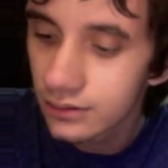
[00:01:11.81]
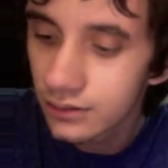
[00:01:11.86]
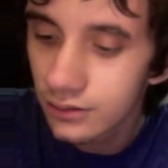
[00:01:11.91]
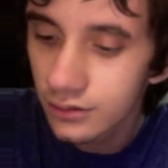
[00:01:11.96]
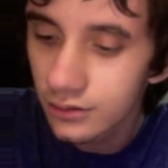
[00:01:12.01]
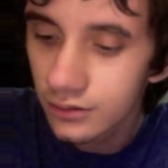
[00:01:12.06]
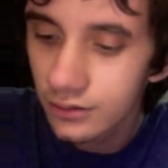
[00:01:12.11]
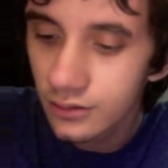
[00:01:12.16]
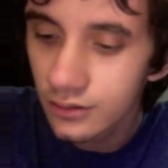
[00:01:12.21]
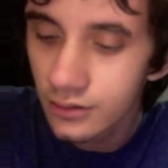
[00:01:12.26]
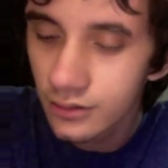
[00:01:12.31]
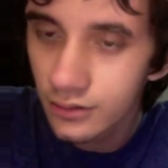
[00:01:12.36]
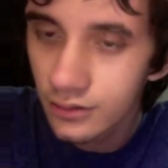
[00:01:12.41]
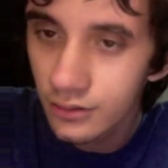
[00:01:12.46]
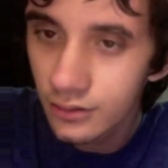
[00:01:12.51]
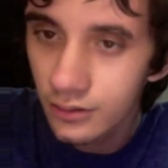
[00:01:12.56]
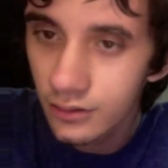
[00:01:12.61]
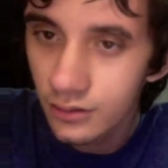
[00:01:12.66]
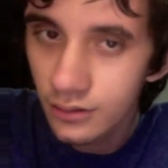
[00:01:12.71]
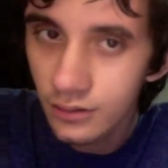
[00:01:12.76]

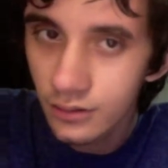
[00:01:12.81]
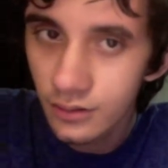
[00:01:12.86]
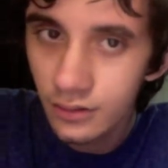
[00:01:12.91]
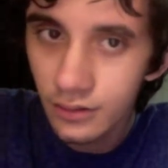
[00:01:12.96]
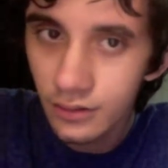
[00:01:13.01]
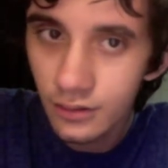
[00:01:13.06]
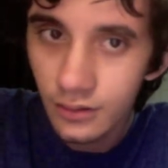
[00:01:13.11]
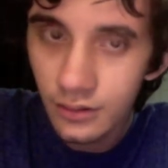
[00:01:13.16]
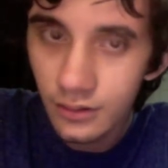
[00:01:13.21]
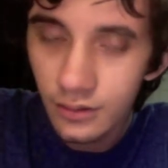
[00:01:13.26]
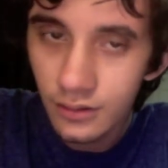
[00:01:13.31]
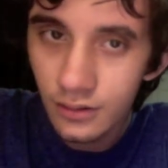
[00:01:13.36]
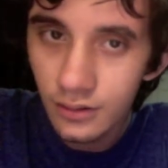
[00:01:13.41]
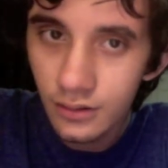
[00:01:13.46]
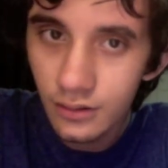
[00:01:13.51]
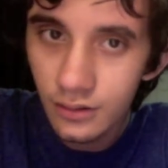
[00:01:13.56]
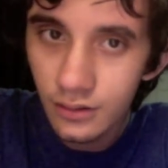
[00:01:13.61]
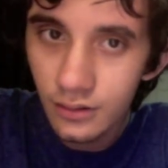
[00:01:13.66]
No one is speaking in this clip.